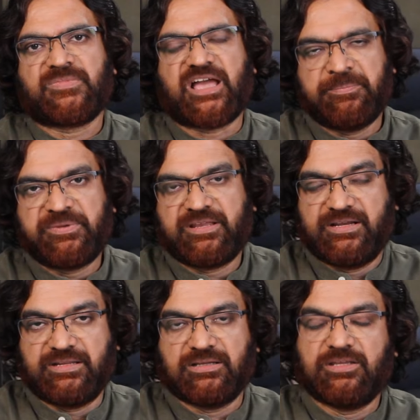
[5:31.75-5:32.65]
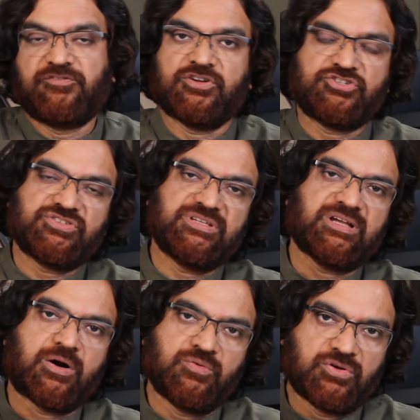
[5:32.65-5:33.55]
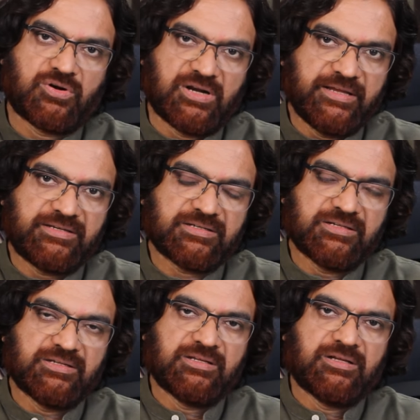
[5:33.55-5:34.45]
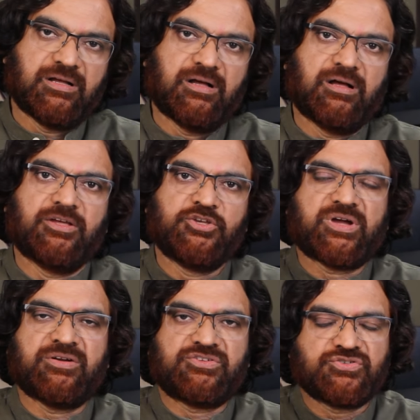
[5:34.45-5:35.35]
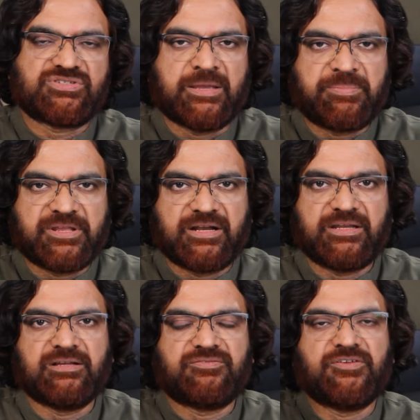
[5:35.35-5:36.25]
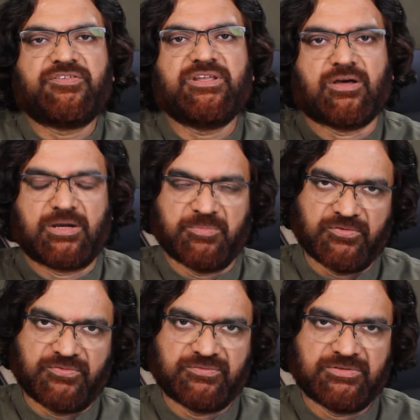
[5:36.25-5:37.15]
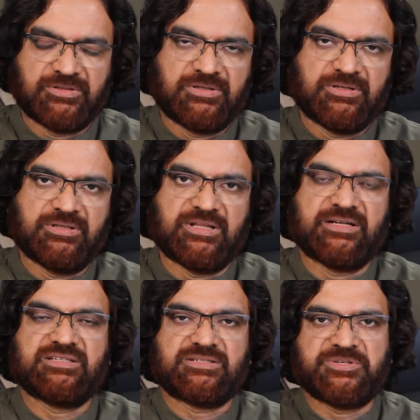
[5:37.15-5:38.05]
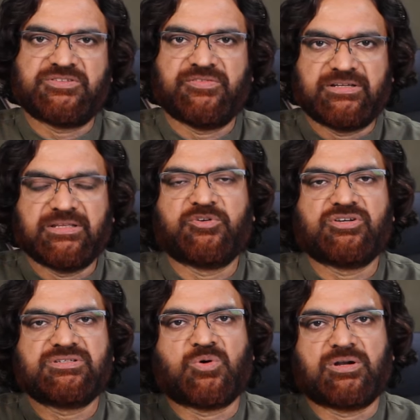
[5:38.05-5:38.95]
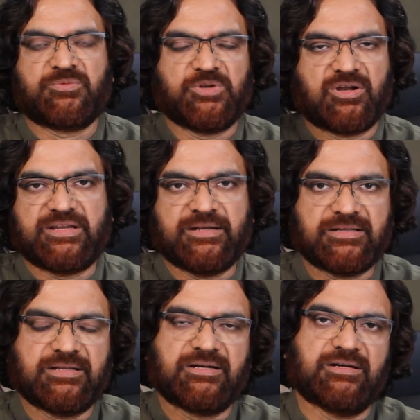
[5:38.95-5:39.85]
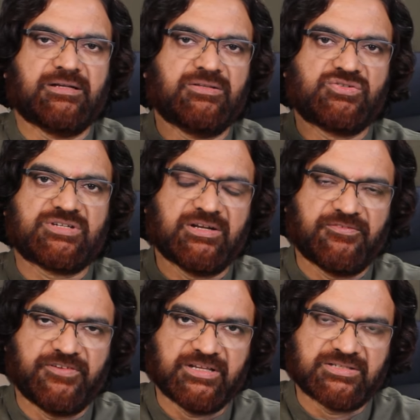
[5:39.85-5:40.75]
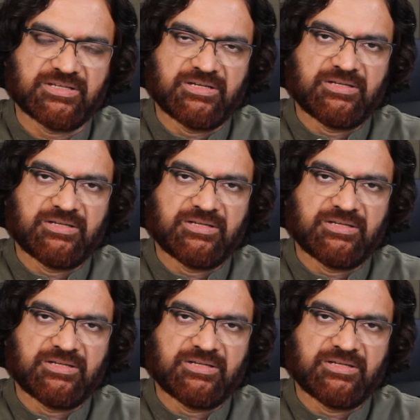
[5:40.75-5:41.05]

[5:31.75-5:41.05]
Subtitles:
IP rating. If you are choosing outdoor light, you have to choose IP rating 50 or above. That is a specified thing, because the water will not enter those kind of fittings.